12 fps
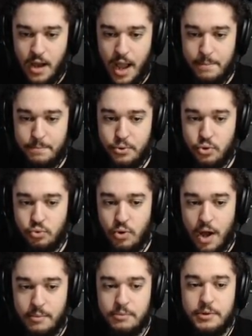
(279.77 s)
I'm
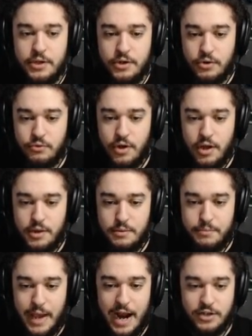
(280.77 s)
probably going to run
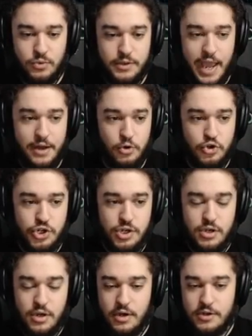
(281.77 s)
Packed with
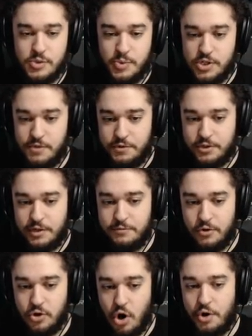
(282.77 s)
Energy, specifically
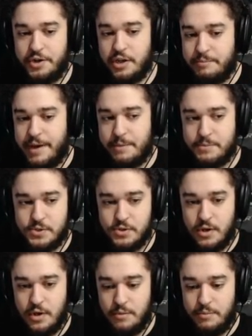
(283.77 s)
for Guardian maps,
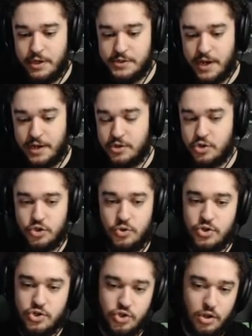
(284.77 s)
because I can just use
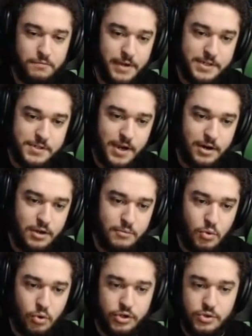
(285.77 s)
a Sulfite Scarab
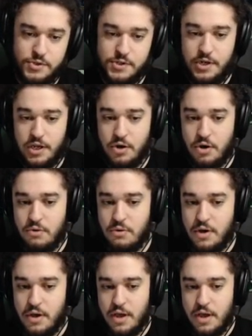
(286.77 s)
or use Nico,